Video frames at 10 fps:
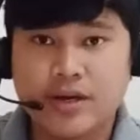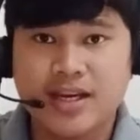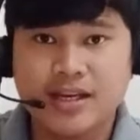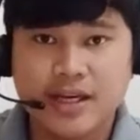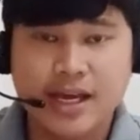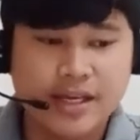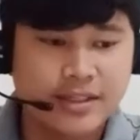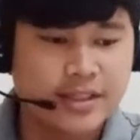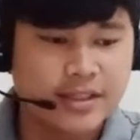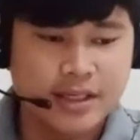
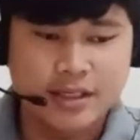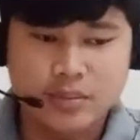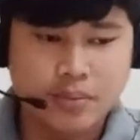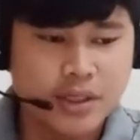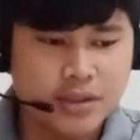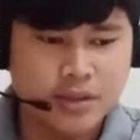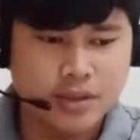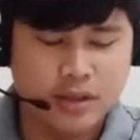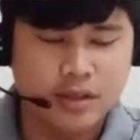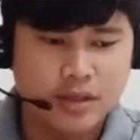indicates that he is
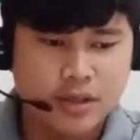personal.